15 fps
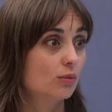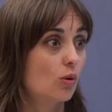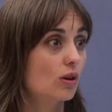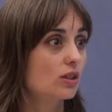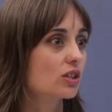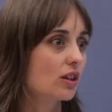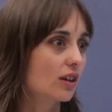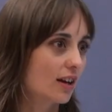
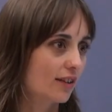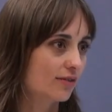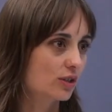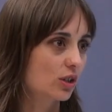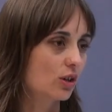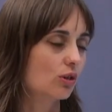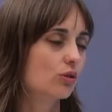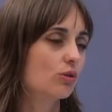why should I
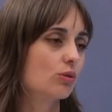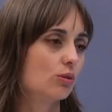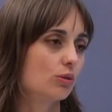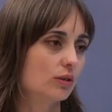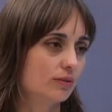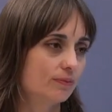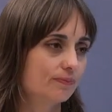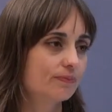have to go
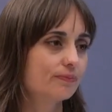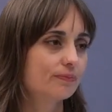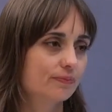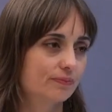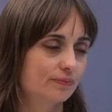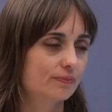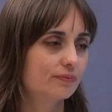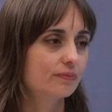through it?
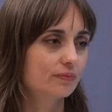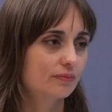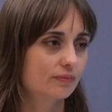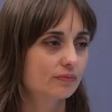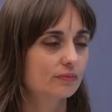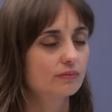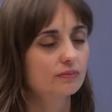And when you think